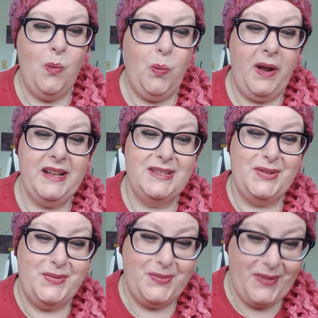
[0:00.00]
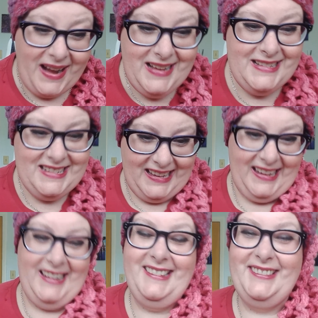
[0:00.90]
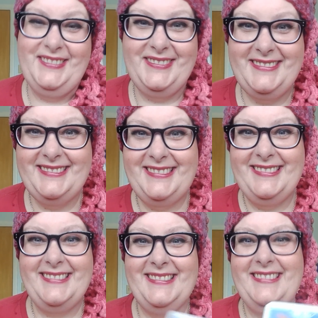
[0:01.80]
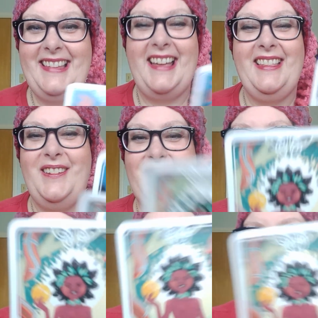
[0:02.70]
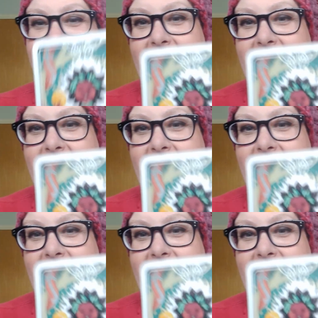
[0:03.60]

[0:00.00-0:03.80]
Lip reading: What is crazy, I love it when Spirit